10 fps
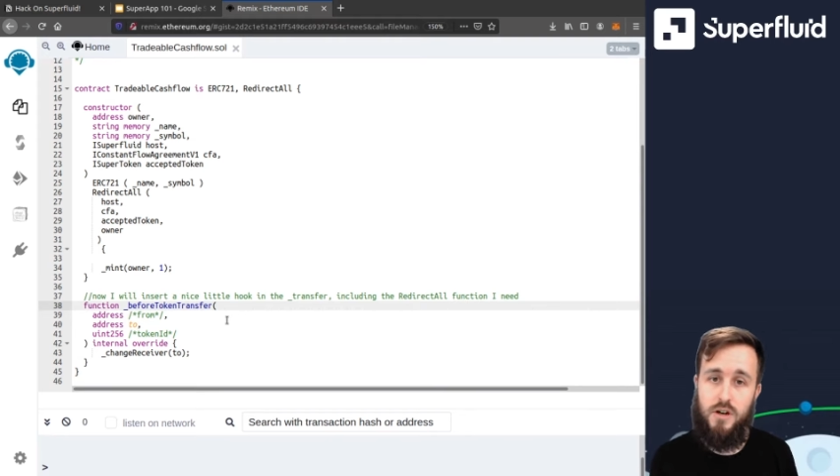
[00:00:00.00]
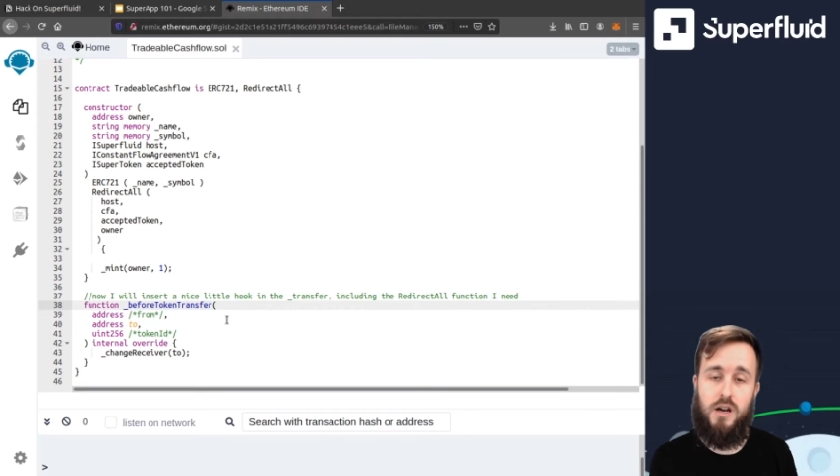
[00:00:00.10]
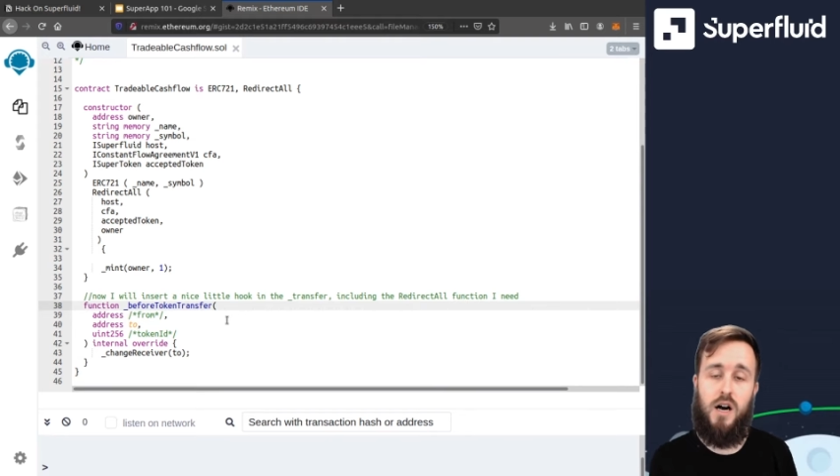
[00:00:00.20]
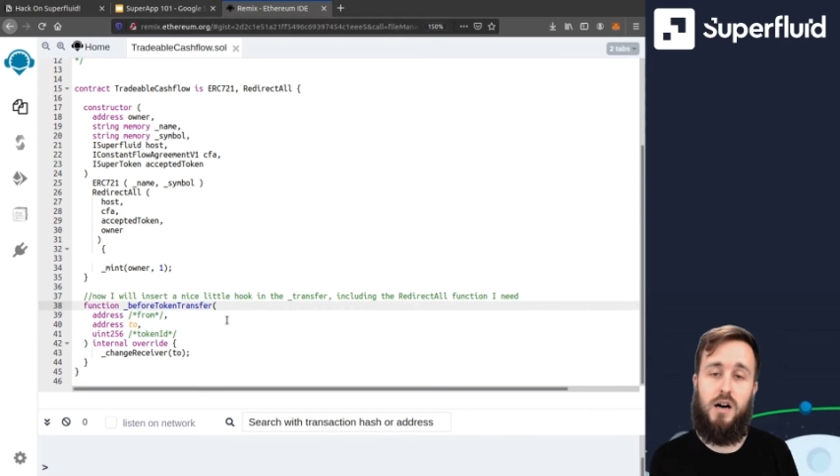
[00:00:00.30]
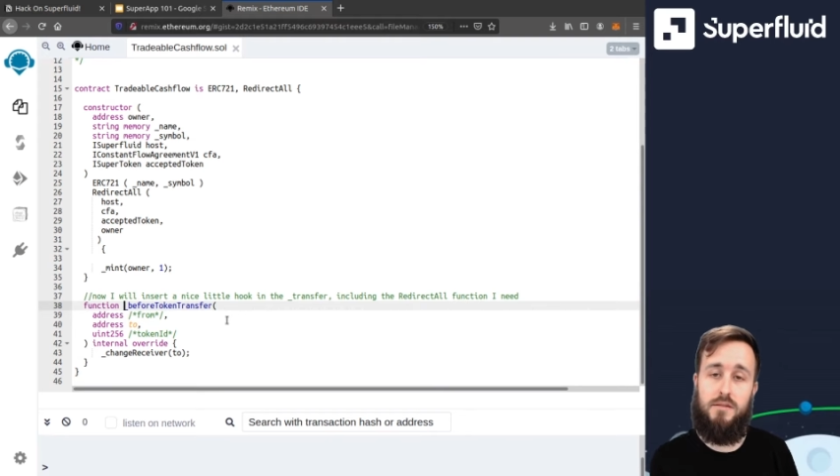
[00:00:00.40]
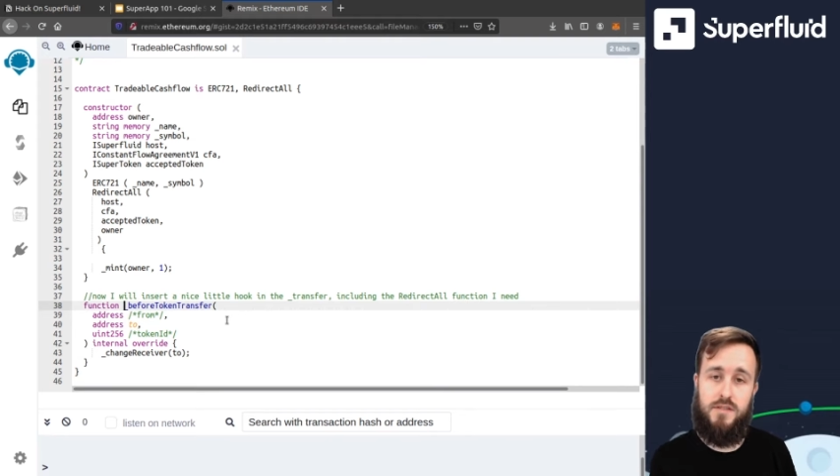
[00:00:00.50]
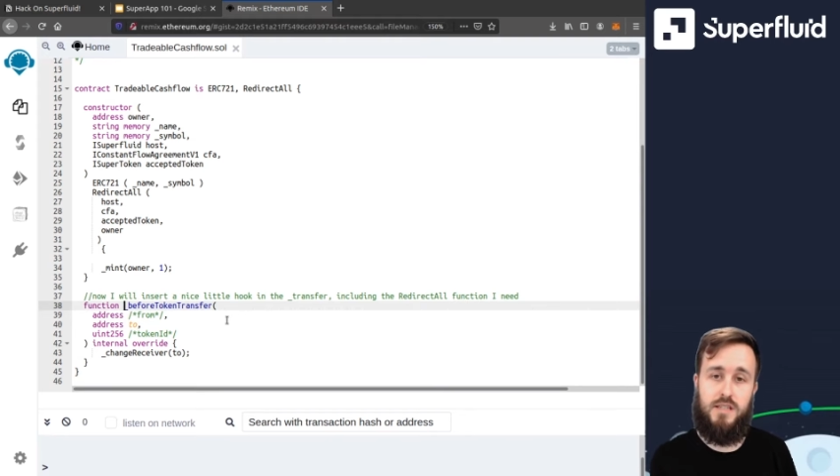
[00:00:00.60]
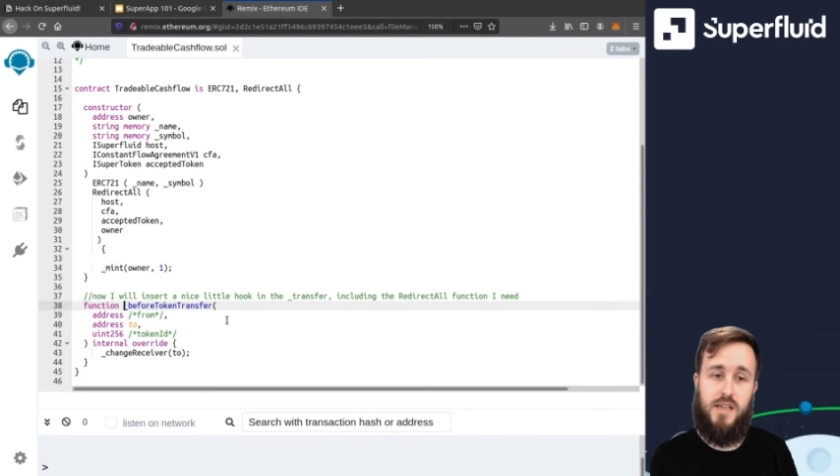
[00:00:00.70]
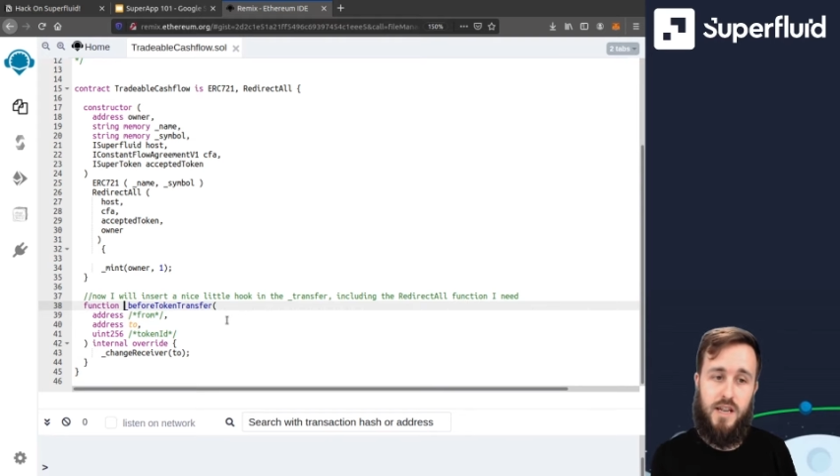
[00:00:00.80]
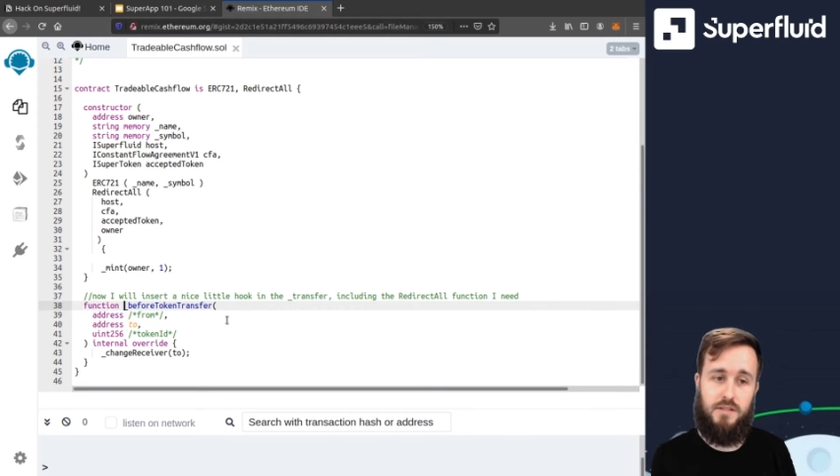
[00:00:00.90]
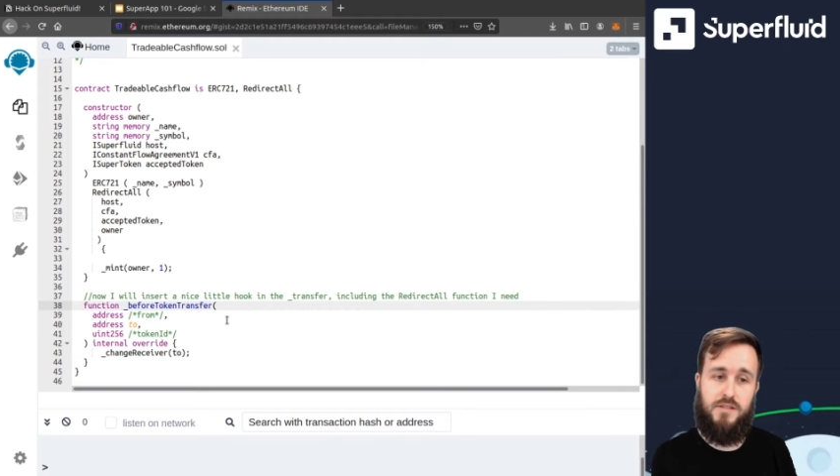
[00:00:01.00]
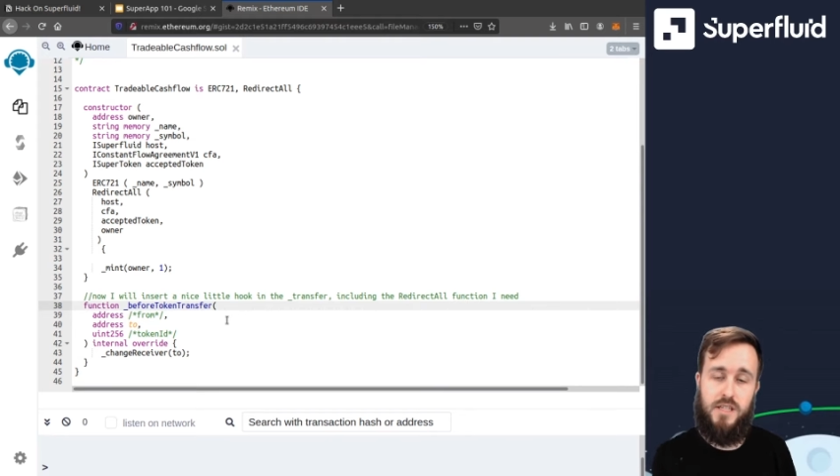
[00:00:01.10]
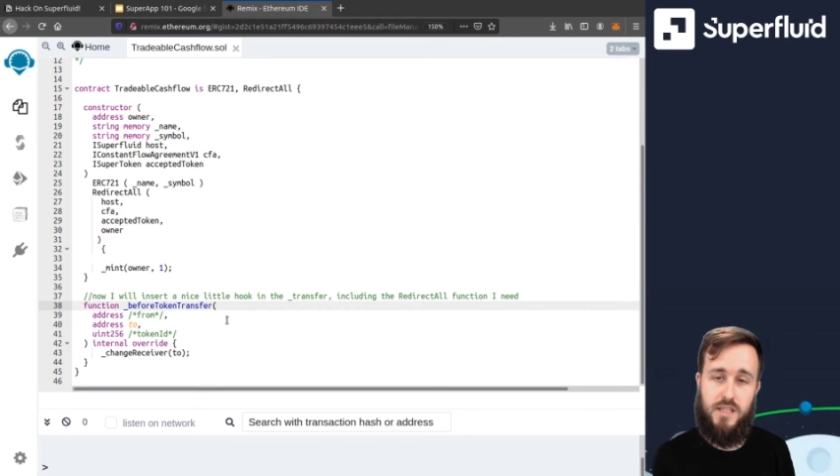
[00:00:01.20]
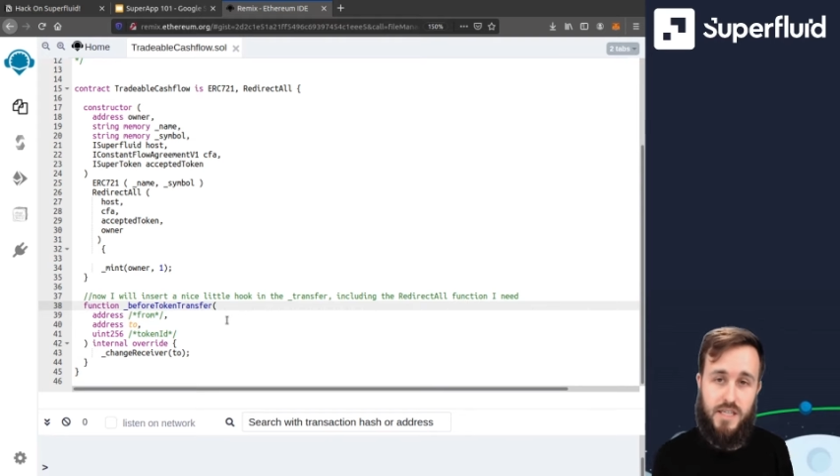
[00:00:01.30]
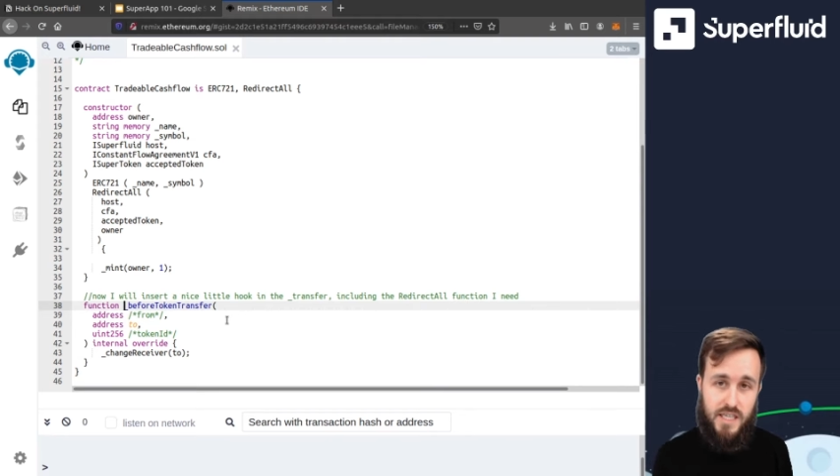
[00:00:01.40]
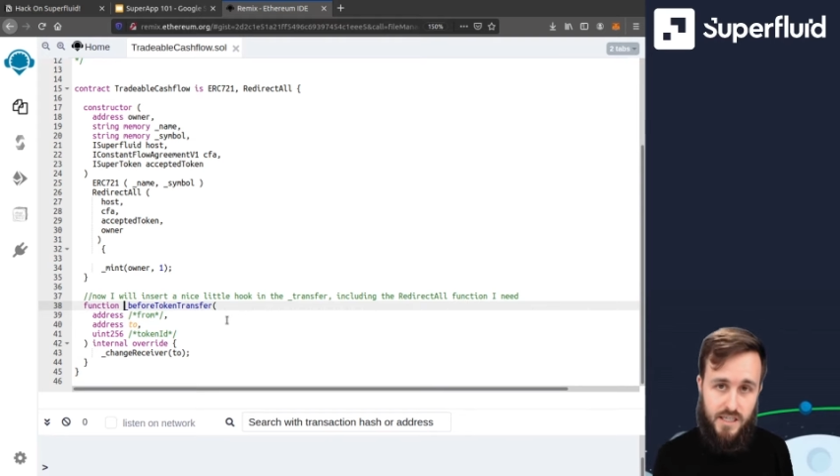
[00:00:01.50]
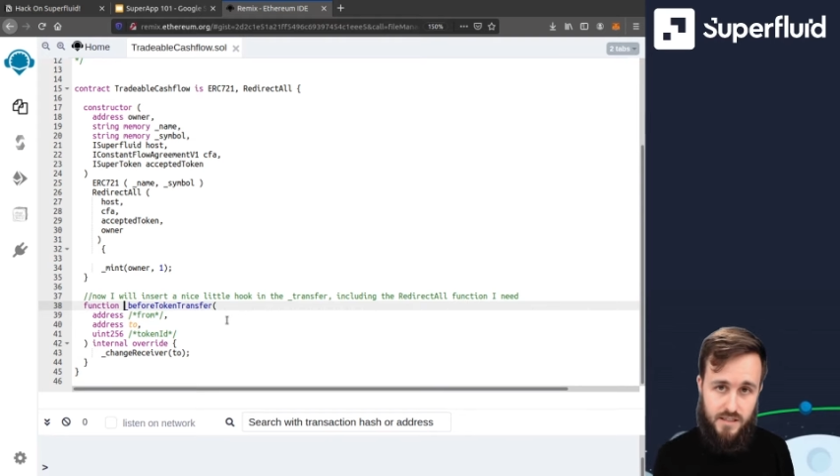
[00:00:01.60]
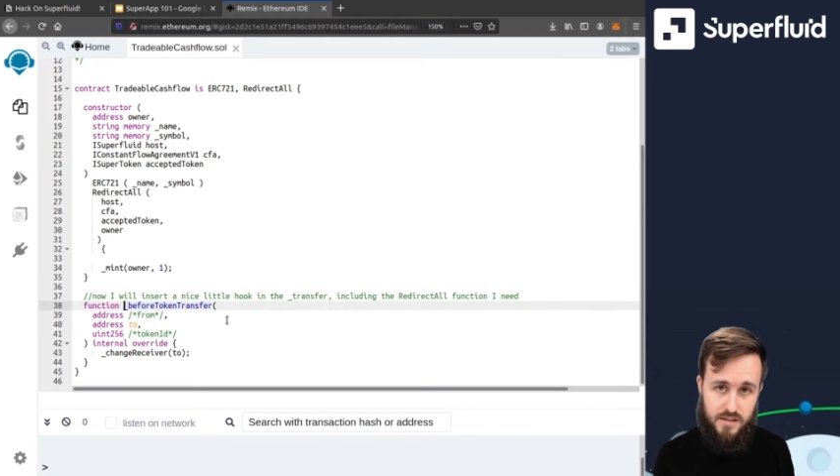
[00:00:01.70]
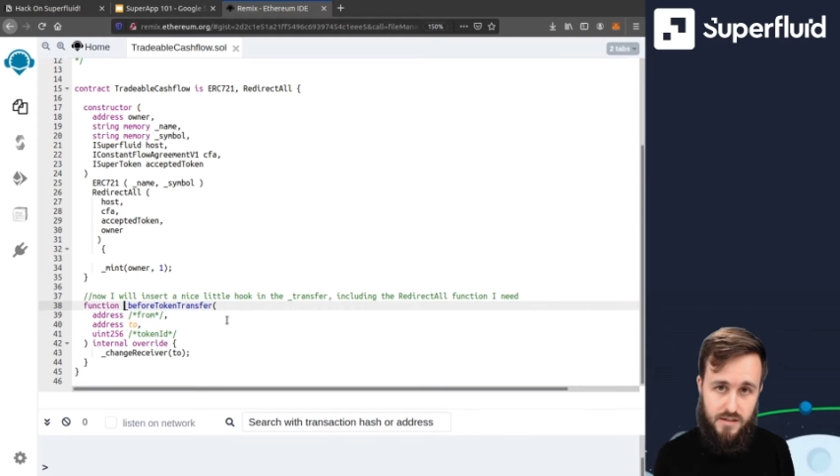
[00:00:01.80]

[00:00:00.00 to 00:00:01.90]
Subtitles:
of this NFT is,